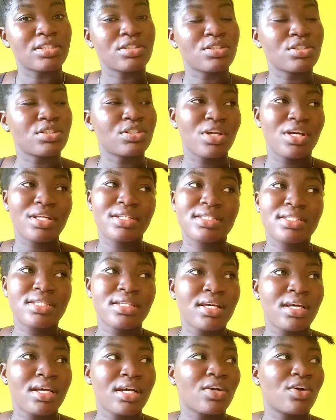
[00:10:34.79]
Do not
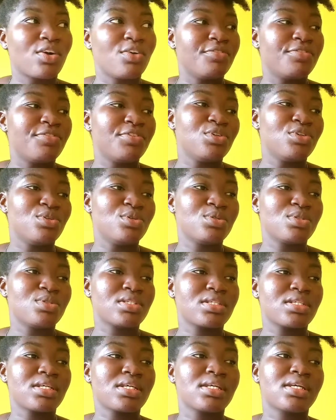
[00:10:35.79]

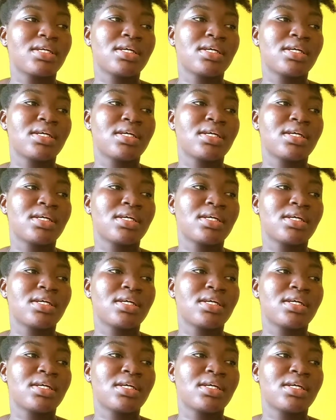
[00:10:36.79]
confuse